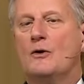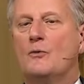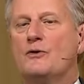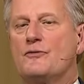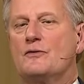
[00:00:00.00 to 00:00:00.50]

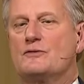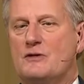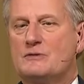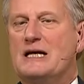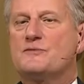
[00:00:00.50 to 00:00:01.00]
with
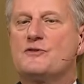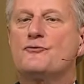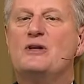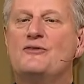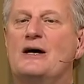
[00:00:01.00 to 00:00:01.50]
sometimes
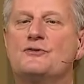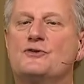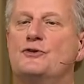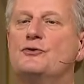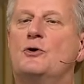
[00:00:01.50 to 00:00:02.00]

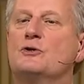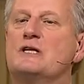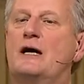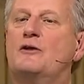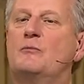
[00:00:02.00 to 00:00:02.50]
3,000-year-old
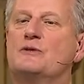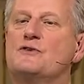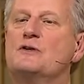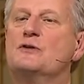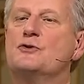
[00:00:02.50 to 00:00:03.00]

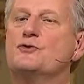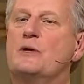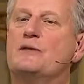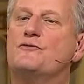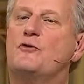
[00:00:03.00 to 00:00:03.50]
documents to
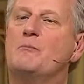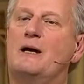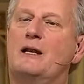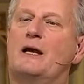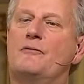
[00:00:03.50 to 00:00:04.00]
transform
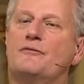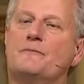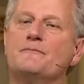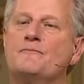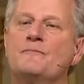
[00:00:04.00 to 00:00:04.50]
my life.
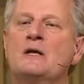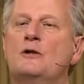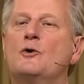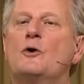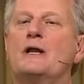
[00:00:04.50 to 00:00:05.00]

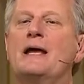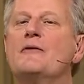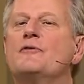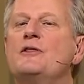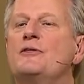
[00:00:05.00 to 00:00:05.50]
Lord,
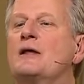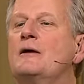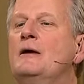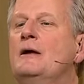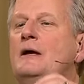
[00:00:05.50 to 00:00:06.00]

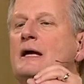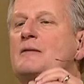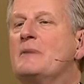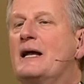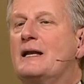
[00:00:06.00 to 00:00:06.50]
everything
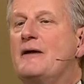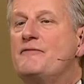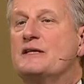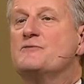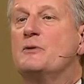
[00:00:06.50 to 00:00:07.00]
in my life
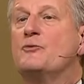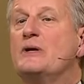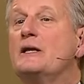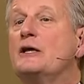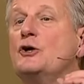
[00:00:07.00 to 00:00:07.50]
that's been
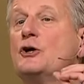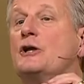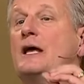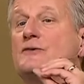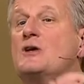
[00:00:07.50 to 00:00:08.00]
really good
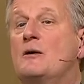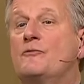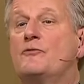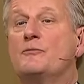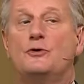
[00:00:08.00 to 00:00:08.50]
has come
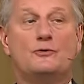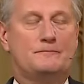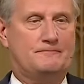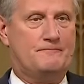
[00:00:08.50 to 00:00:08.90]
from you,